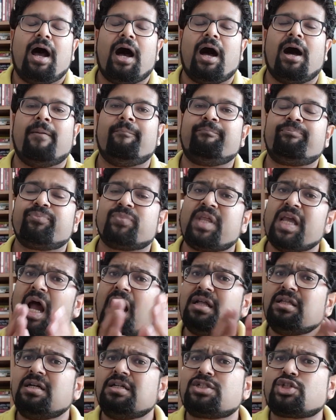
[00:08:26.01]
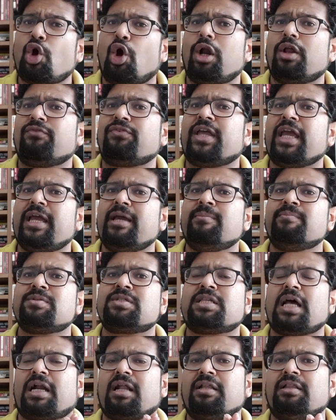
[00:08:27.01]
um, the other sort of
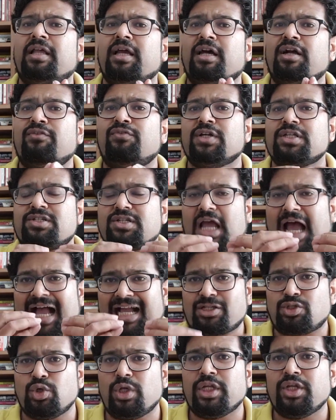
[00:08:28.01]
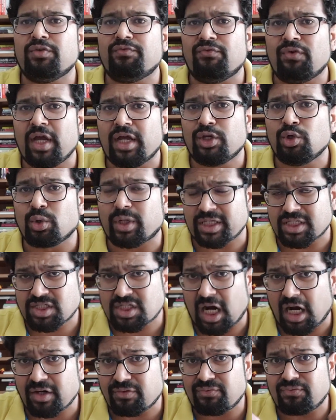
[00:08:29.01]
games that are there, which actually where you can
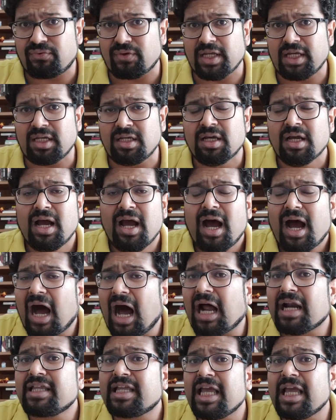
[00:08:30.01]
start free, are